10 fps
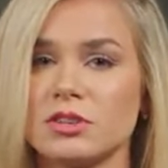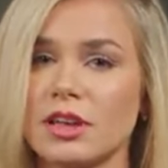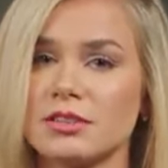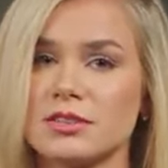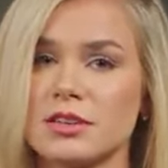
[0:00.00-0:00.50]

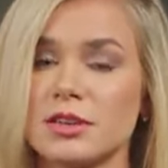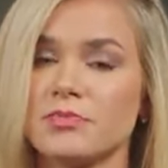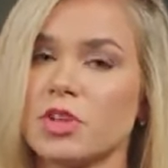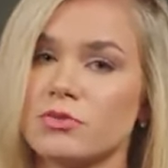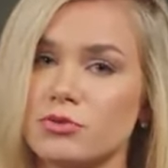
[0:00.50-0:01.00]
latency
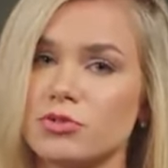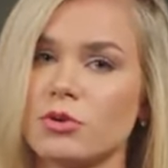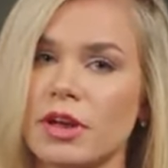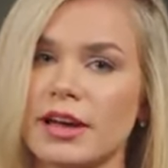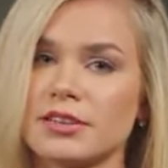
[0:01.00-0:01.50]
if you
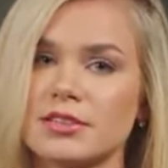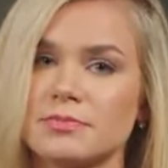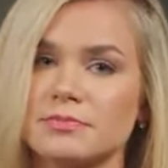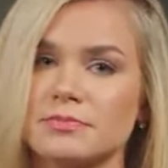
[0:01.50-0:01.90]
don't act.